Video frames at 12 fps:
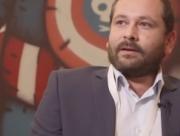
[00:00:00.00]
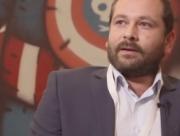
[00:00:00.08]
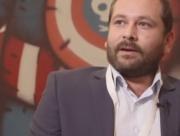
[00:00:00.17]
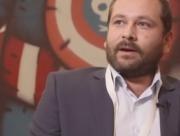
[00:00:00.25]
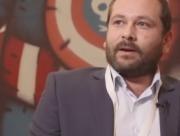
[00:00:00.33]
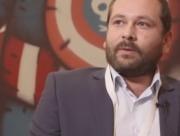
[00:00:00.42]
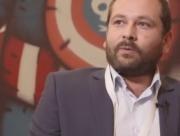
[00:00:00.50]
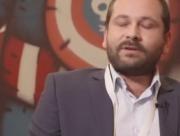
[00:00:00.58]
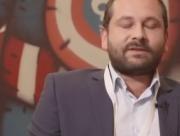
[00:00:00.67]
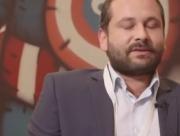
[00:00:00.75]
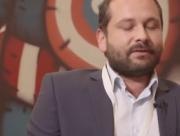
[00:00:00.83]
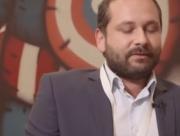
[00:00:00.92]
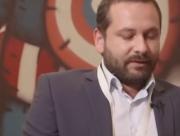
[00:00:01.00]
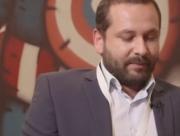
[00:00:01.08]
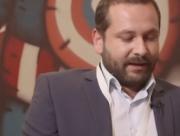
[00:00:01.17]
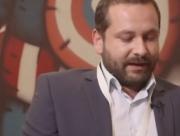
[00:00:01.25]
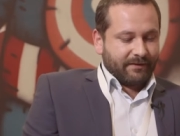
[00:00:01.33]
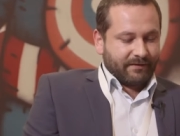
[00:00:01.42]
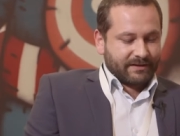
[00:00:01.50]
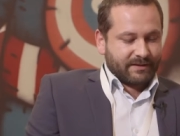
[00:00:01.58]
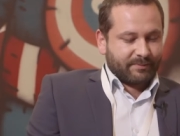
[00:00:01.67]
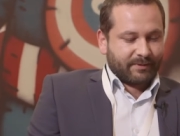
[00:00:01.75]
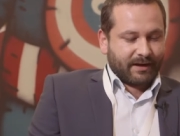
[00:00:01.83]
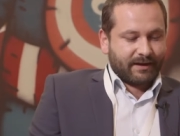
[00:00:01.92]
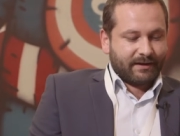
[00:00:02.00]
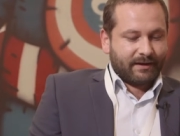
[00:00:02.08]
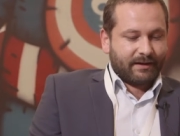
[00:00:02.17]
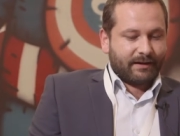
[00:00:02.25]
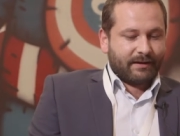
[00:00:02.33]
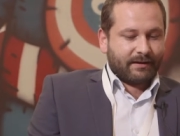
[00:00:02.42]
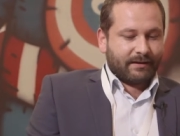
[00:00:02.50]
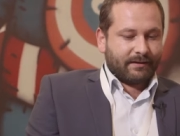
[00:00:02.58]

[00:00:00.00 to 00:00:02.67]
uh, we strongly believe as a Brainly